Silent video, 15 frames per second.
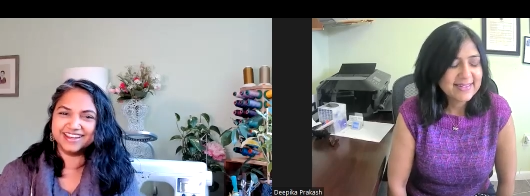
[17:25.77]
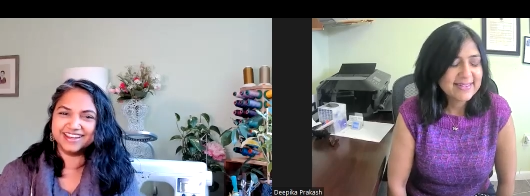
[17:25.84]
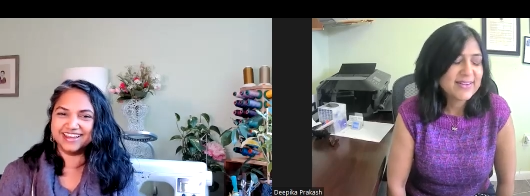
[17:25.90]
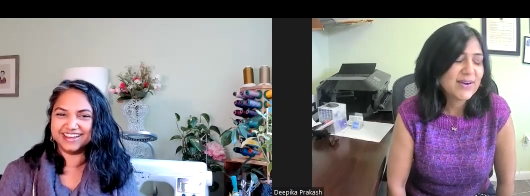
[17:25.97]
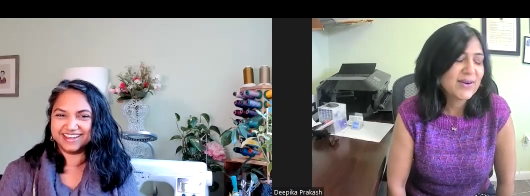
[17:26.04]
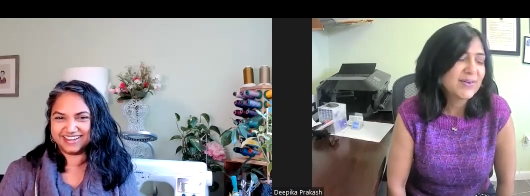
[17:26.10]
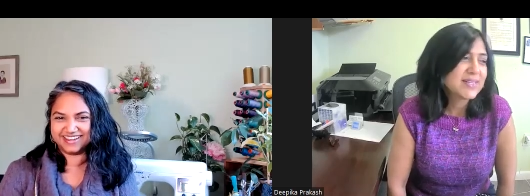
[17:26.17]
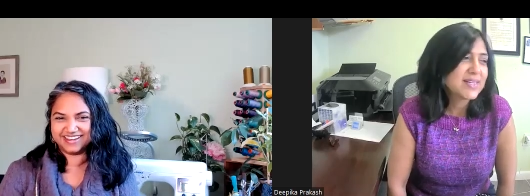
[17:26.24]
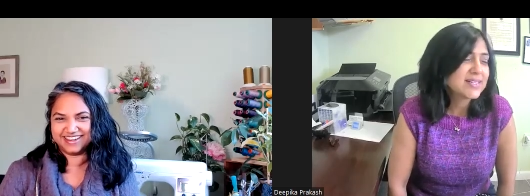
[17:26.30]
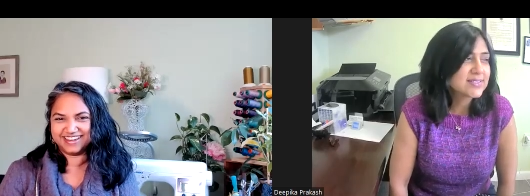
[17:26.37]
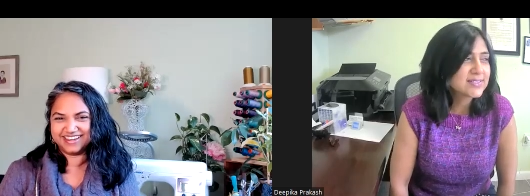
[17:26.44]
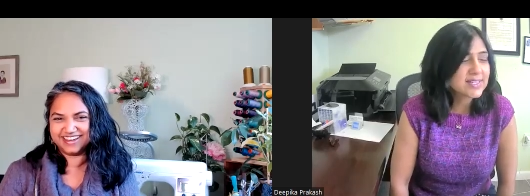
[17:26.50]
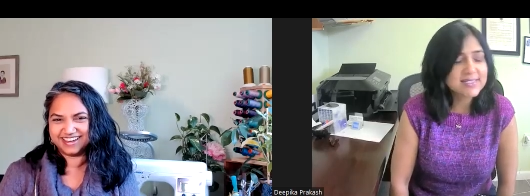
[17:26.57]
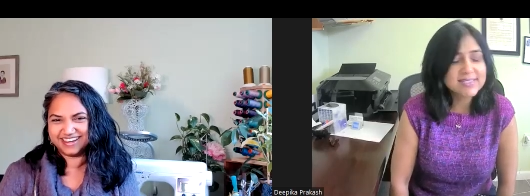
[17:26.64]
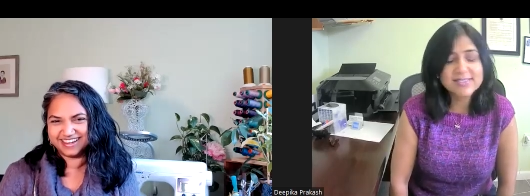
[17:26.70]
Speaker 1: I know.
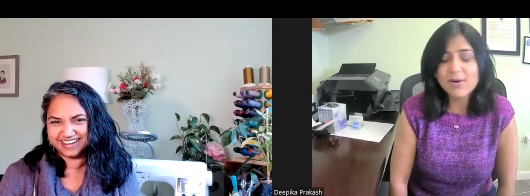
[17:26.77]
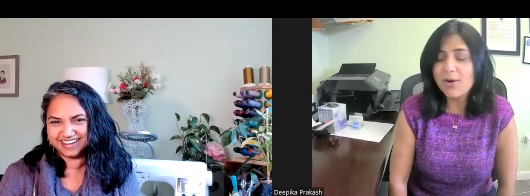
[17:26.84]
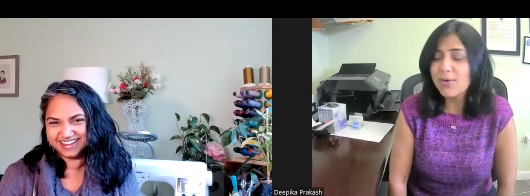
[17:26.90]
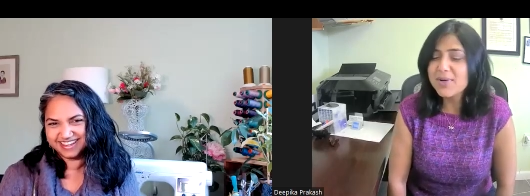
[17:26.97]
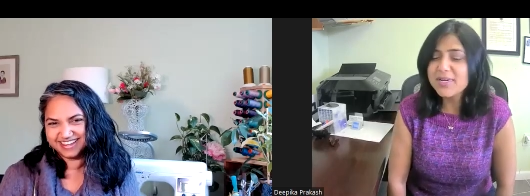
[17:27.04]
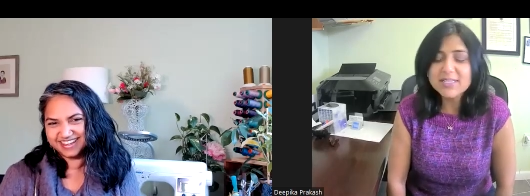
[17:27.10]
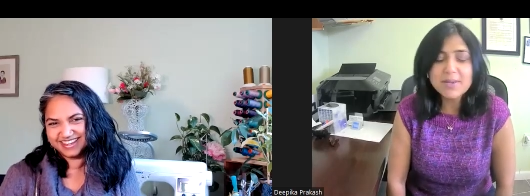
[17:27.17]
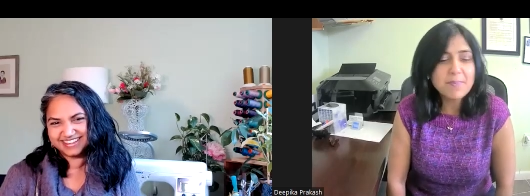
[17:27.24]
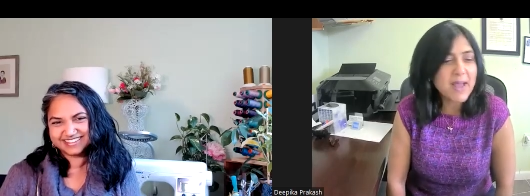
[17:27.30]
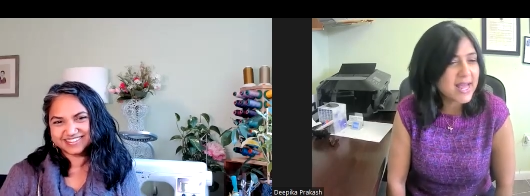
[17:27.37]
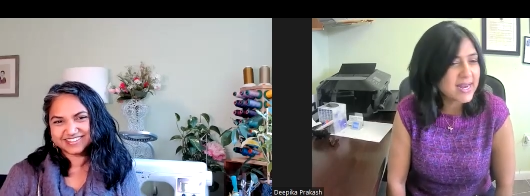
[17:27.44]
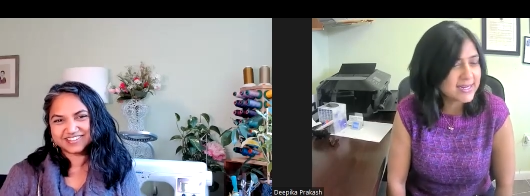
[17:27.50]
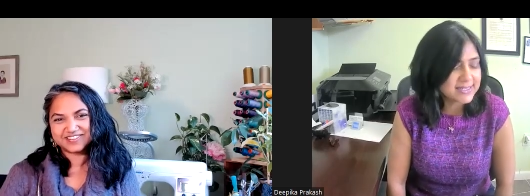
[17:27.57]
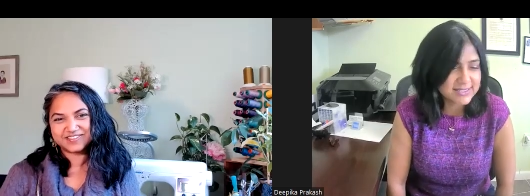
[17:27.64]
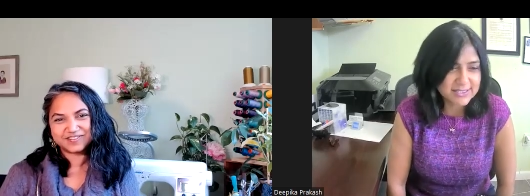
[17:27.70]
There's there's always a
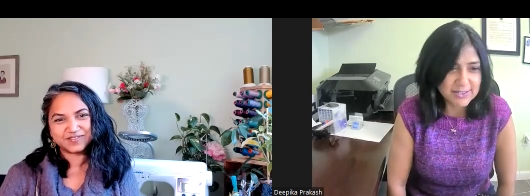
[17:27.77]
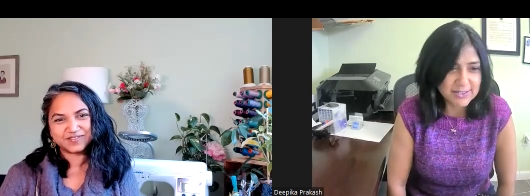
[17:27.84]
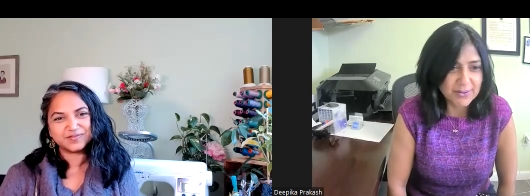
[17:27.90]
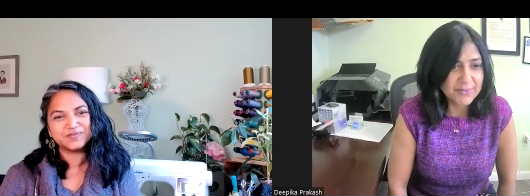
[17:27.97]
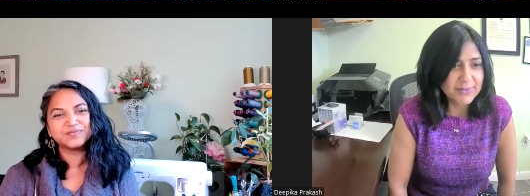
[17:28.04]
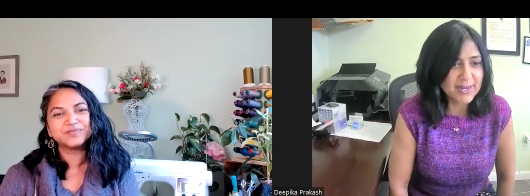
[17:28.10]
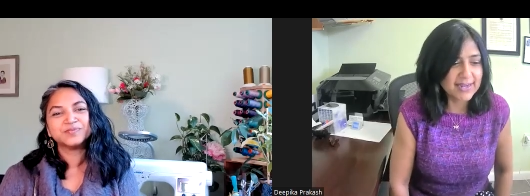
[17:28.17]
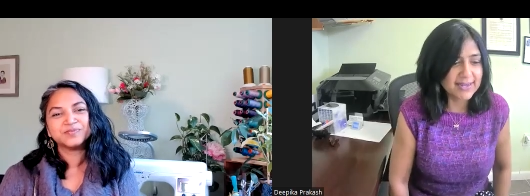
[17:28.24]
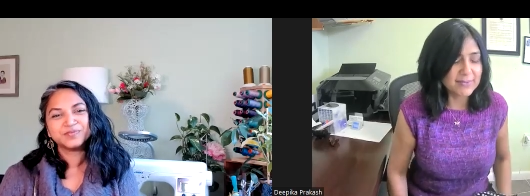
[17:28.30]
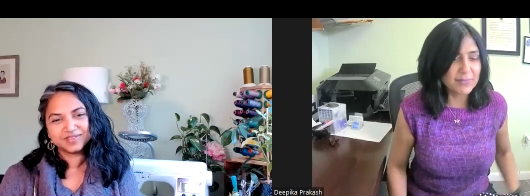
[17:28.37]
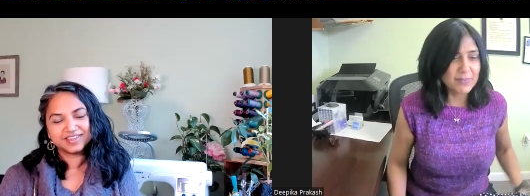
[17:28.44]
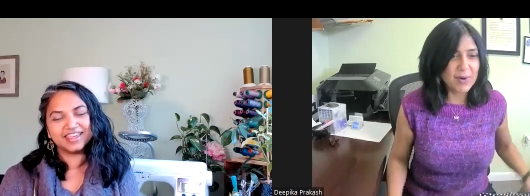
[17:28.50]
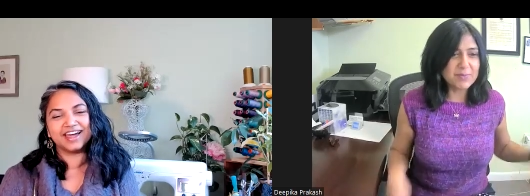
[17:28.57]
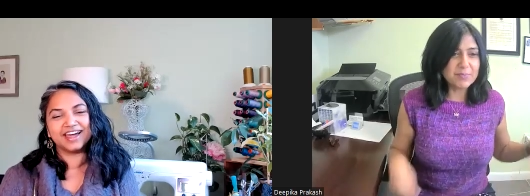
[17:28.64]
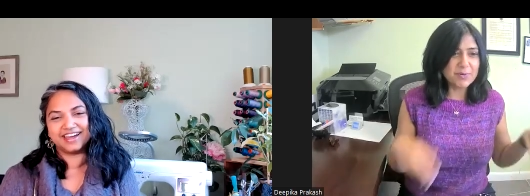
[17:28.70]
balance though. Like
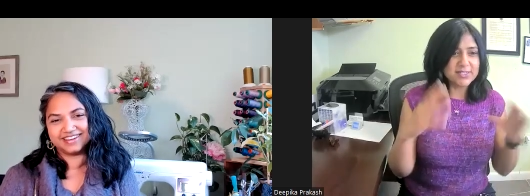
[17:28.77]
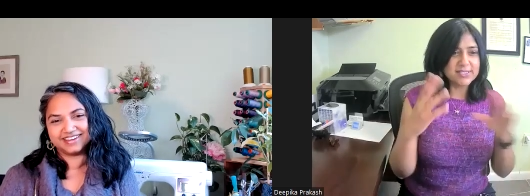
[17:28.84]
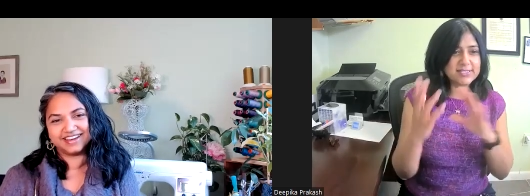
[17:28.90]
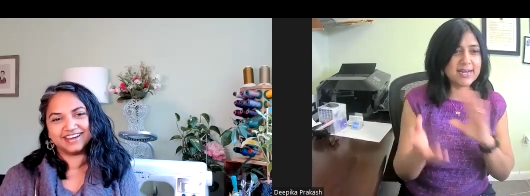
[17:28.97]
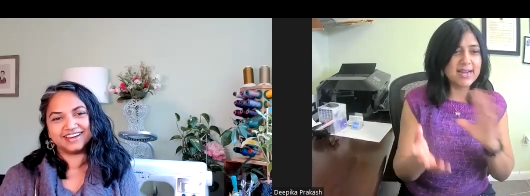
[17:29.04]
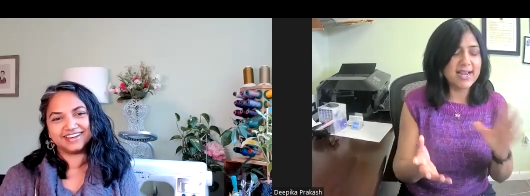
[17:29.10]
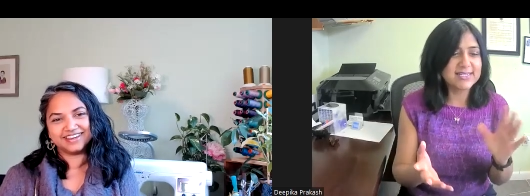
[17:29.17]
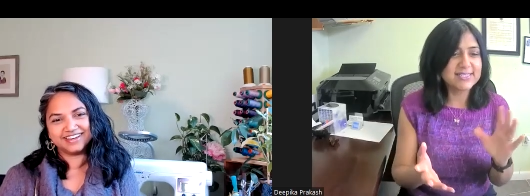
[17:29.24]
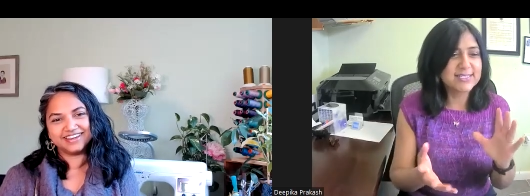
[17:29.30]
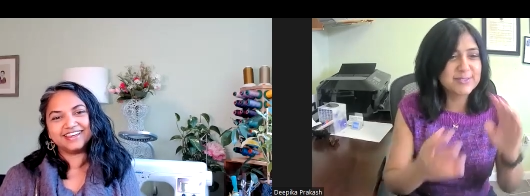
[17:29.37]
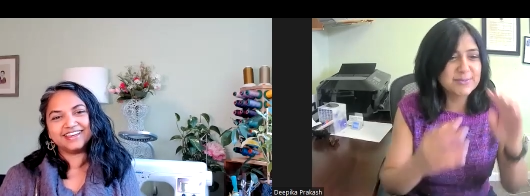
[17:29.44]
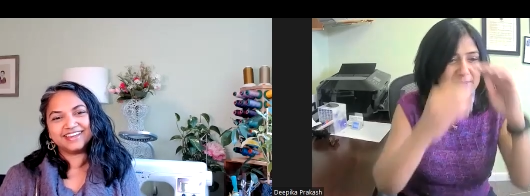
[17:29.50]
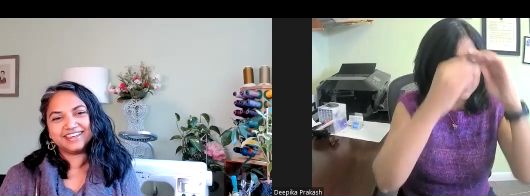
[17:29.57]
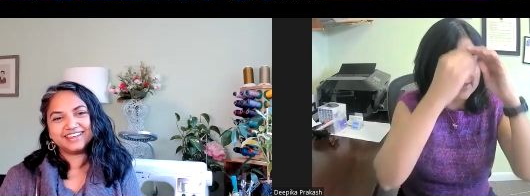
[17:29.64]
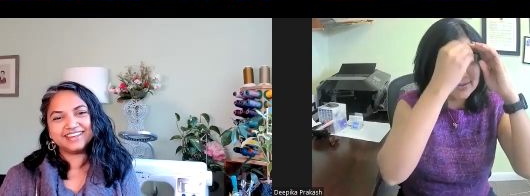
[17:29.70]
yeah, one yeah. person
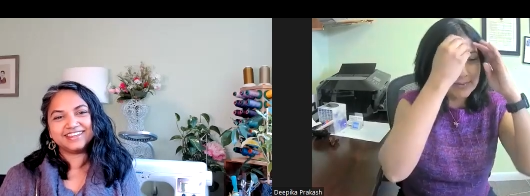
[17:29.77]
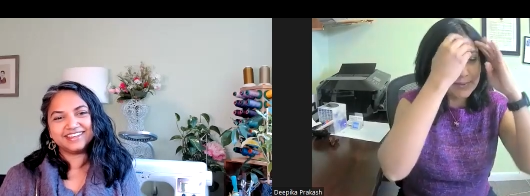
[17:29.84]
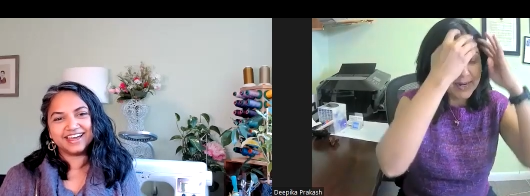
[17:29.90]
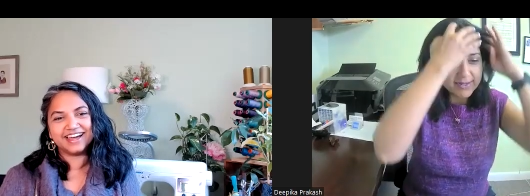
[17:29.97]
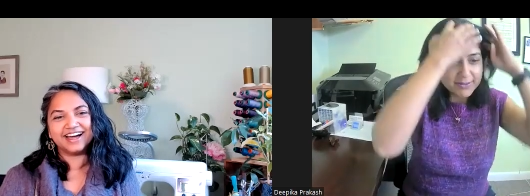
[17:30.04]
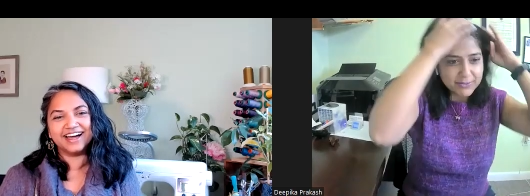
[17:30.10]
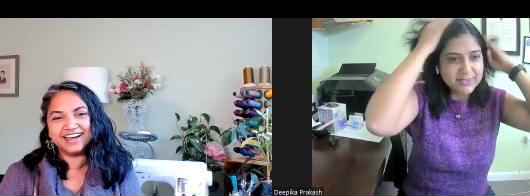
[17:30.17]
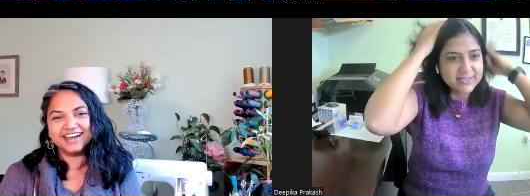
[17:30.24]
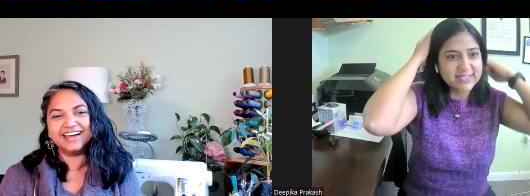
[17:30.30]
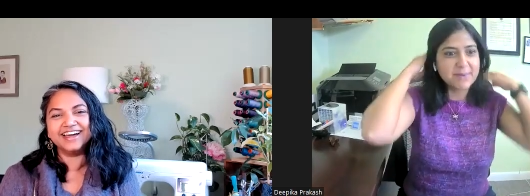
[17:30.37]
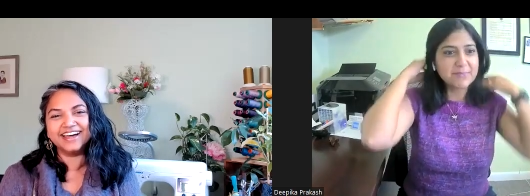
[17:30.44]
has to be the yeah. one who